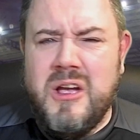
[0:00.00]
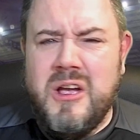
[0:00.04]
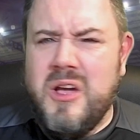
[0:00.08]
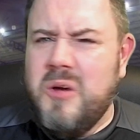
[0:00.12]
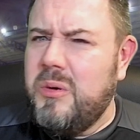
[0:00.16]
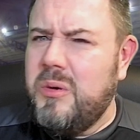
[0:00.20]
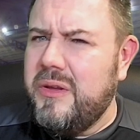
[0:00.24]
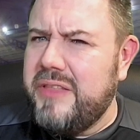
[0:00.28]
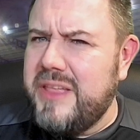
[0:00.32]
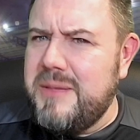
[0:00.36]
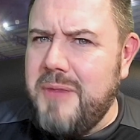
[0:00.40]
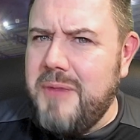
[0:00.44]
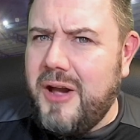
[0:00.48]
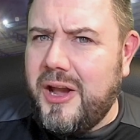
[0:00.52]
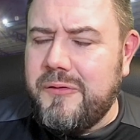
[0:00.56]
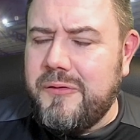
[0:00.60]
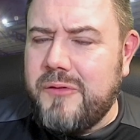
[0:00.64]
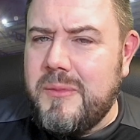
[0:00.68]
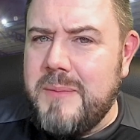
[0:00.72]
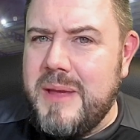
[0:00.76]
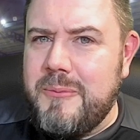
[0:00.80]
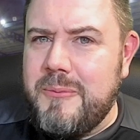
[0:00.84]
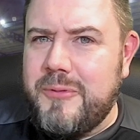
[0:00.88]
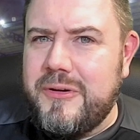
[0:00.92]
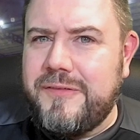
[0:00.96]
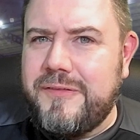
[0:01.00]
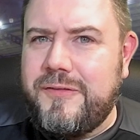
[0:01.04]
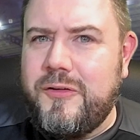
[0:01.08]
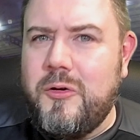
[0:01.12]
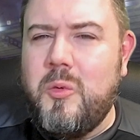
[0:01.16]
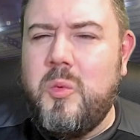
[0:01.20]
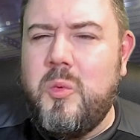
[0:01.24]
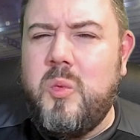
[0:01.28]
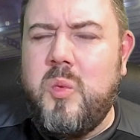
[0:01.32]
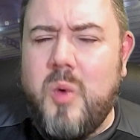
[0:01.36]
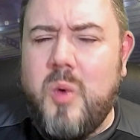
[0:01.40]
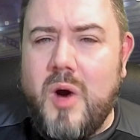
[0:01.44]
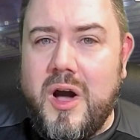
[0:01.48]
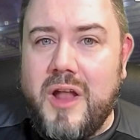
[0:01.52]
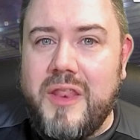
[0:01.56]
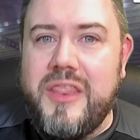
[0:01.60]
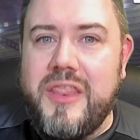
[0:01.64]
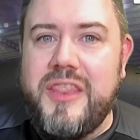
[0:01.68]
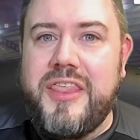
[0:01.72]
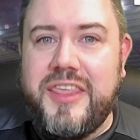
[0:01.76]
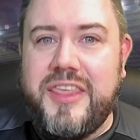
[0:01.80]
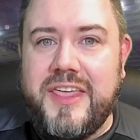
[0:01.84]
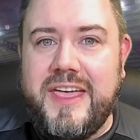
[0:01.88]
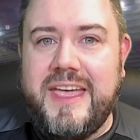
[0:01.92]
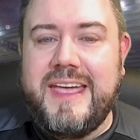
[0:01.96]
Well, they might remember it for one
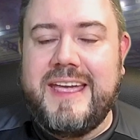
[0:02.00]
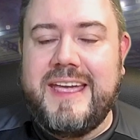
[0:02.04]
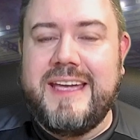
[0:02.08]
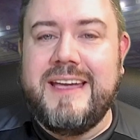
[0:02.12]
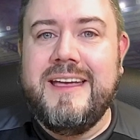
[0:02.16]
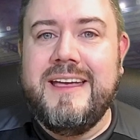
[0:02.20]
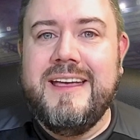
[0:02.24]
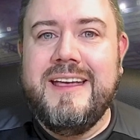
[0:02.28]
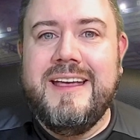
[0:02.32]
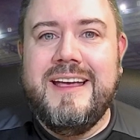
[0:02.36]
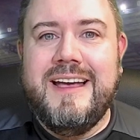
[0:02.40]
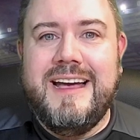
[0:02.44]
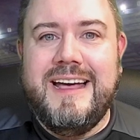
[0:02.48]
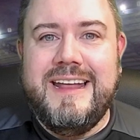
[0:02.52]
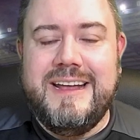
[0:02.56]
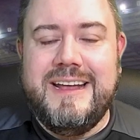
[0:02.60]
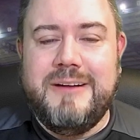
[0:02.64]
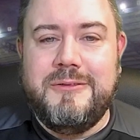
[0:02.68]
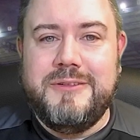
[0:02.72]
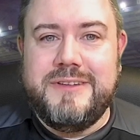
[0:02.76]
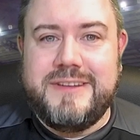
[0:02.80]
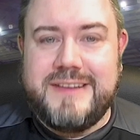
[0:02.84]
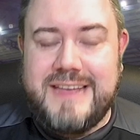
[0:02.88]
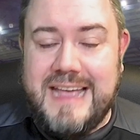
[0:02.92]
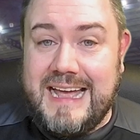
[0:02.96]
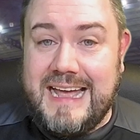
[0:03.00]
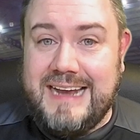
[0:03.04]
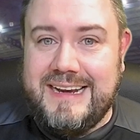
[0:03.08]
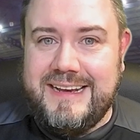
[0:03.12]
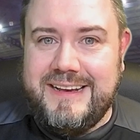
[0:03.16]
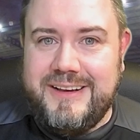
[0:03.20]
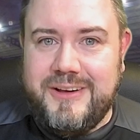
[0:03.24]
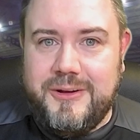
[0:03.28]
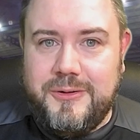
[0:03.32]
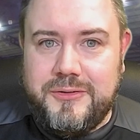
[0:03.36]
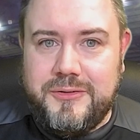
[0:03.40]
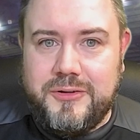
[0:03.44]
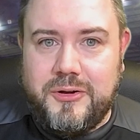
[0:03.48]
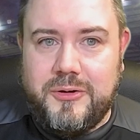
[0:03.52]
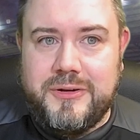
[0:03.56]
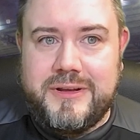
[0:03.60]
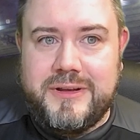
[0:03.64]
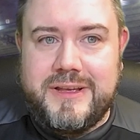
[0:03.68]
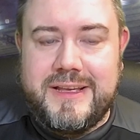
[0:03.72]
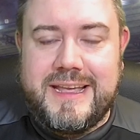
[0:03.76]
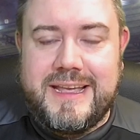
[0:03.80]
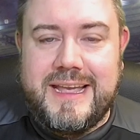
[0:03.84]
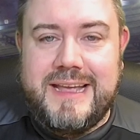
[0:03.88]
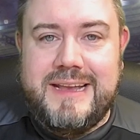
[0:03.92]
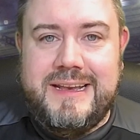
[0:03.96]
thing, and that was Gatlin
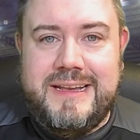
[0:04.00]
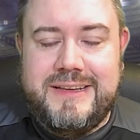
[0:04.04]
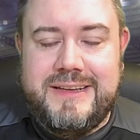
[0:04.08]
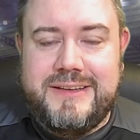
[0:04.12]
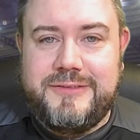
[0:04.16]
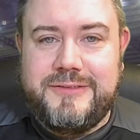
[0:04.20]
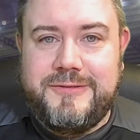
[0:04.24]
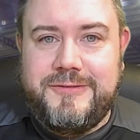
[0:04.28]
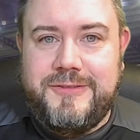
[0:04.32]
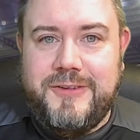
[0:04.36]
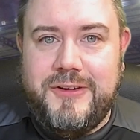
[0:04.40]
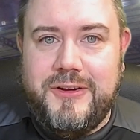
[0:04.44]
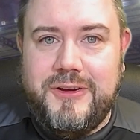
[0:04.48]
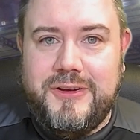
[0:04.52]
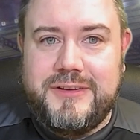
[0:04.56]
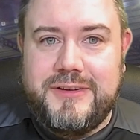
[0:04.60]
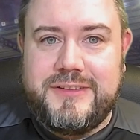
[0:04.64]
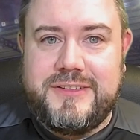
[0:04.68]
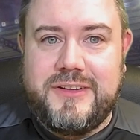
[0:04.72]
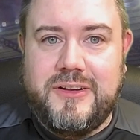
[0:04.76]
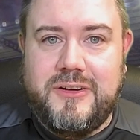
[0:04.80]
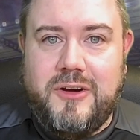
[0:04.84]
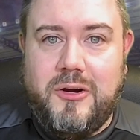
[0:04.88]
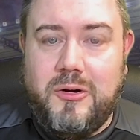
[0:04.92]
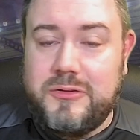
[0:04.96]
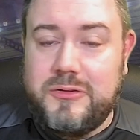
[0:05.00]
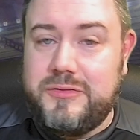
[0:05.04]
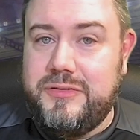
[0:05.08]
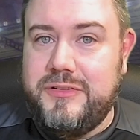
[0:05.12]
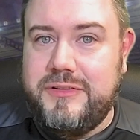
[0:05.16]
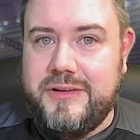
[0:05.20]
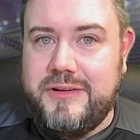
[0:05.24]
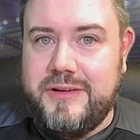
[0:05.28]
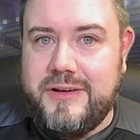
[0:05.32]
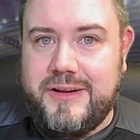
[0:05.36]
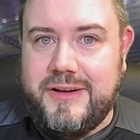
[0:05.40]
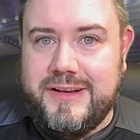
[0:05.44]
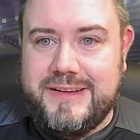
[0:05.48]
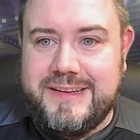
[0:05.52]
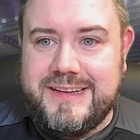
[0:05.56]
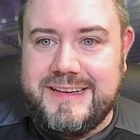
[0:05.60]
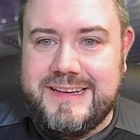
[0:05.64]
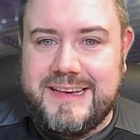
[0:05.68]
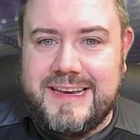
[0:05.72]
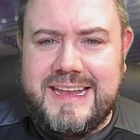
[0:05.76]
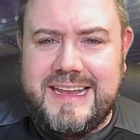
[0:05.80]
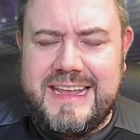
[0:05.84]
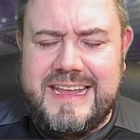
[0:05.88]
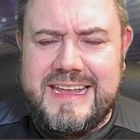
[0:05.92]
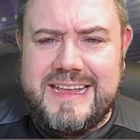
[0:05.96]
O'Donkor getting his first Oxford United
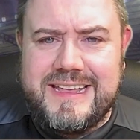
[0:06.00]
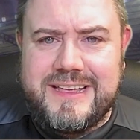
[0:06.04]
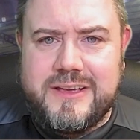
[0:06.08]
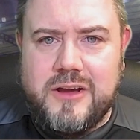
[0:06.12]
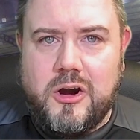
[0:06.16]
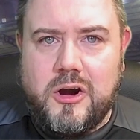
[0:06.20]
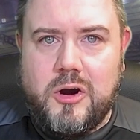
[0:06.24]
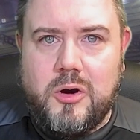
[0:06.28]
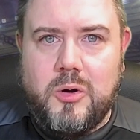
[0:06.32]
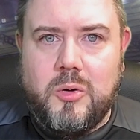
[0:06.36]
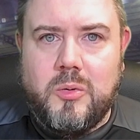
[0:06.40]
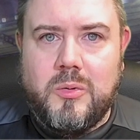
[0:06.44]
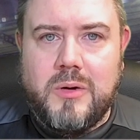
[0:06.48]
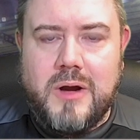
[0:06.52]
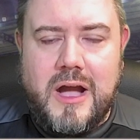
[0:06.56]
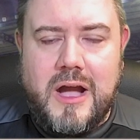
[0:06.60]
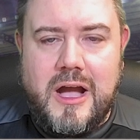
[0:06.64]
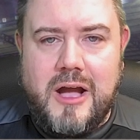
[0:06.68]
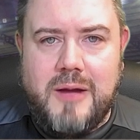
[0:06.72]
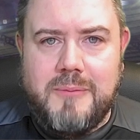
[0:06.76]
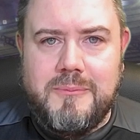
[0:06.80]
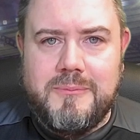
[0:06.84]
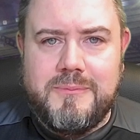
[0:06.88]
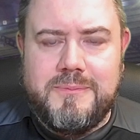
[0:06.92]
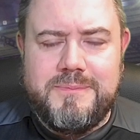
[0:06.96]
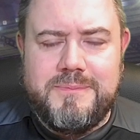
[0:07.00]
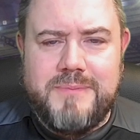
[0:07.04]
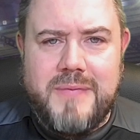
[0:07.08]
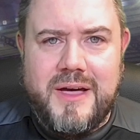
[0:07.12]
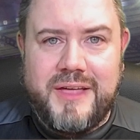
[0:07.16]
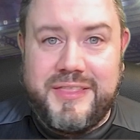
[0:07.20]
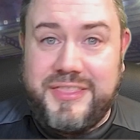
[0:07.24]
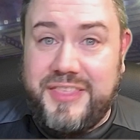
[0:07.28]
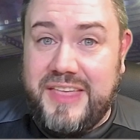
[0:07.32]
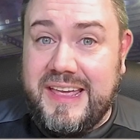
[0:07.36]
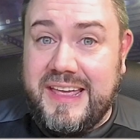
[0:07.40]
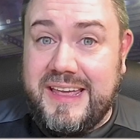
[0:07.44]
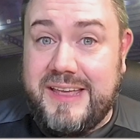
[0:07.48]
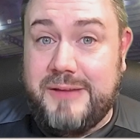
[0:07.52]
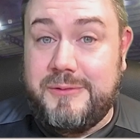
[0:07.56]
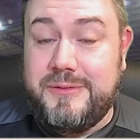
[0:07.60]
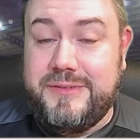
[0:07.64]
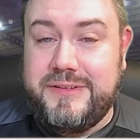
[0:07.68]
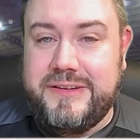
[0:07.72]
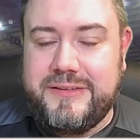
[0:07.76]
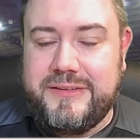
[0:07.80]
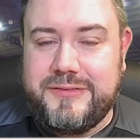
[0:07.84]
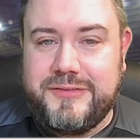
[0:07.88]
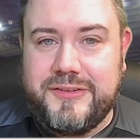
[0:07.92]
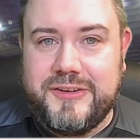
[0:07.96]
league goal. I think it was
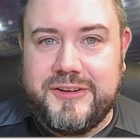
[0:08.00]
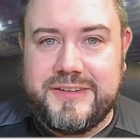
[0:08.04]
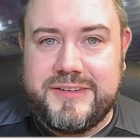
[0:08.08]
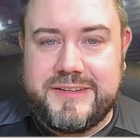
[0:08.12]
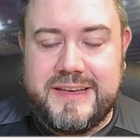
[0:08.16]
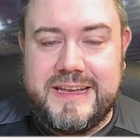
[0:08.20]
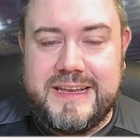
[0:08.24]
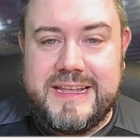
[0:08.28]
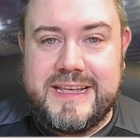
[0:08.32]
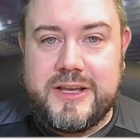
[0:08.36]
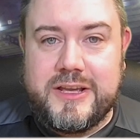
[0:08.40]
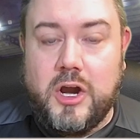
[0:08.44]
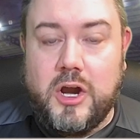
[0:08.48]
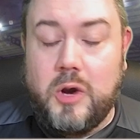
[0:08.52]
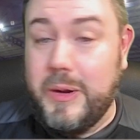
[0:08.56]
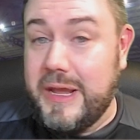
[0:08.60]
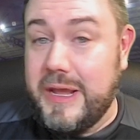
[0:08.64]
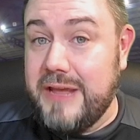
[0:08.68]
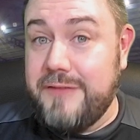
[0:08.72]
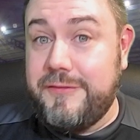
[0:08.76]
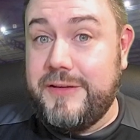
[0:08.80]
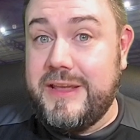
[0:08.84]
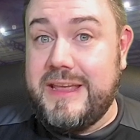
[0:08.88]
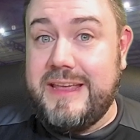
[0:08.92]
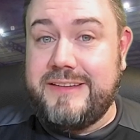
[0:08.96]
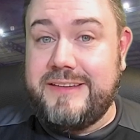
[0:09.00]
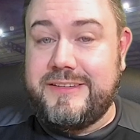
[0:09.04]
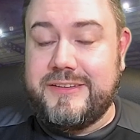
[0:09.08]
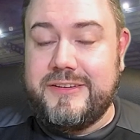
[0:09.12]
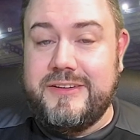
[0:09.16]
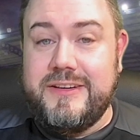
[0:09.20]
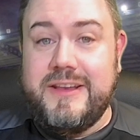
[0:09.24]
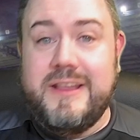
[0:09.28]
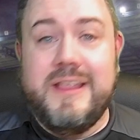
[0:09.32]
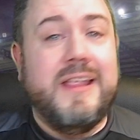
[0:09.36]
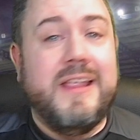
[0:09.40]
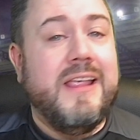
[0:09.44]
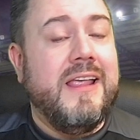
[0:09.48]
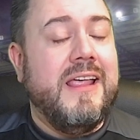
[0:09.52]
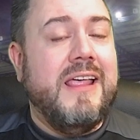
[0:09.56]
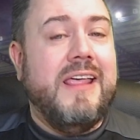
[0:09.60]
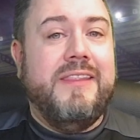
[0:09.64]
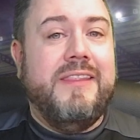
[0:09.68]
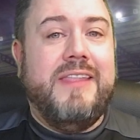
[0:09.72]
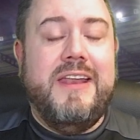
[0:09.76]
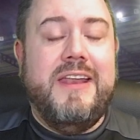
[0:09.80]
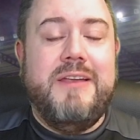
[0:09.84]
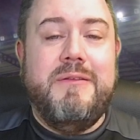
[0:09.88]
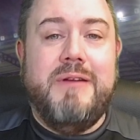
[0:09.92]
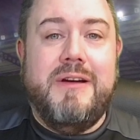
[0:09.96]
his first league goal. If it isn't,
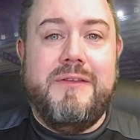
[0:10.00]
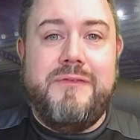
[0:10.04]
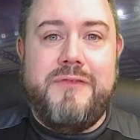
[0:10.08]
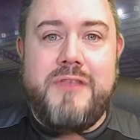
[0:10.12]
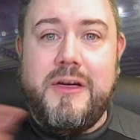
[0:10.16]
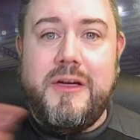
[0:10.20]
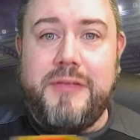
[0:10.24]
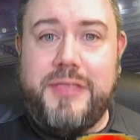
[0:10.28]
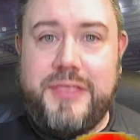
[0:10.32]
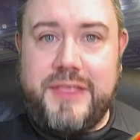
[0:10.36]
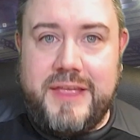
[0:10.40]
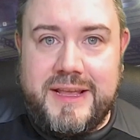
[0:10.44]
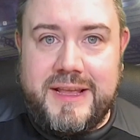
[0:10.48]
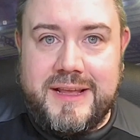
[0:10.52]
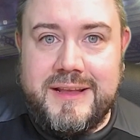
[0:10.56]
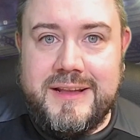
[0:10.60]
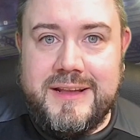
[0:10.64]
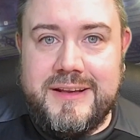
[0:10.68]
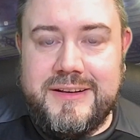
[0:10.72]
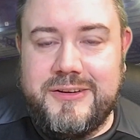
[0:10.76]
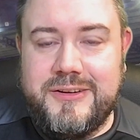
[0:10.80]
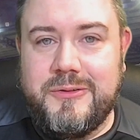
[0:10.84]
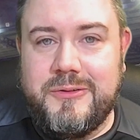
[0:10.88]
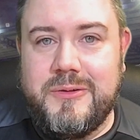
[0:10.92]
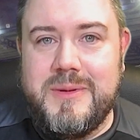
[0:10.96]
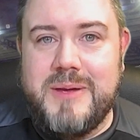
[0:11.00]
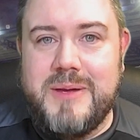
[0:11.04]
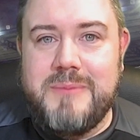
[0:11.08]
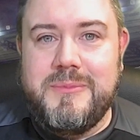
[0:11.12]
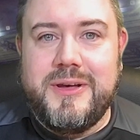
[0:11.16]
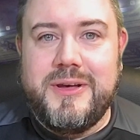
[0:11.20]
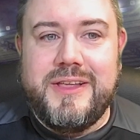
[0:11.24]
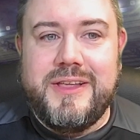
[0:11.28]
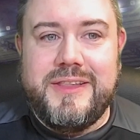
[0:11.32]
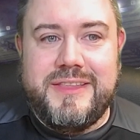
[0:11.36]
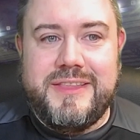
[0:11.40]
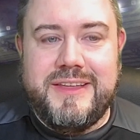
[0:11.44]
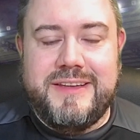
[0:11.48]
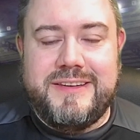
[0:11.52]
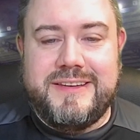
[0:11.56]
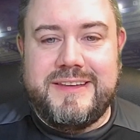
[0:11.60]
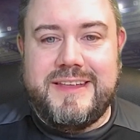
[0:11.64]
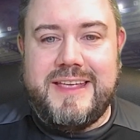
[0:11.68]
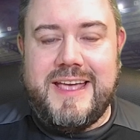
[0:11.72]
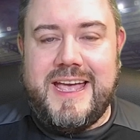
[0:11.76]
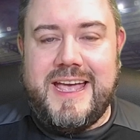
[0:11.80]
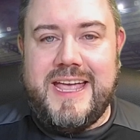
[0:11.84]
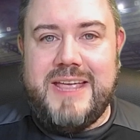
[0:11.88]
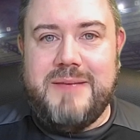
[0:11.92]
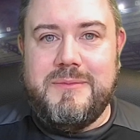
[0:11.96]
then you have nothing to remember this
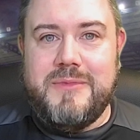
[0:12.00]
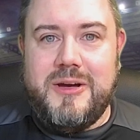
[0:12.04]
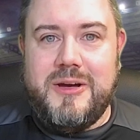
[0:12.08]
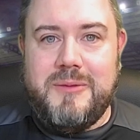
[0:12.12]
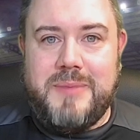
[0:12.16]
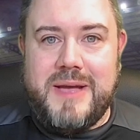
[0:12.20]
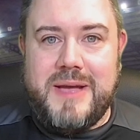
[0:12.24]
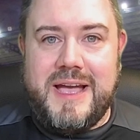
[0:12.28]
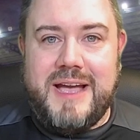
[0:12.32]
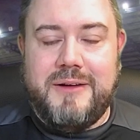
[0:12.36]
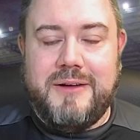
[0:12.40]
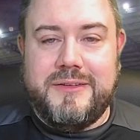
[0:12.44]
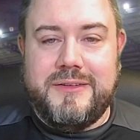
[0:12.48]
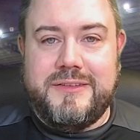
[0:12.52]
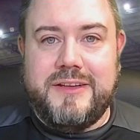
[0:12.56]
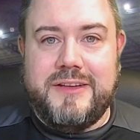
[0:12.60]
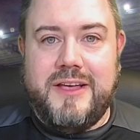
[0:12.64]
game about.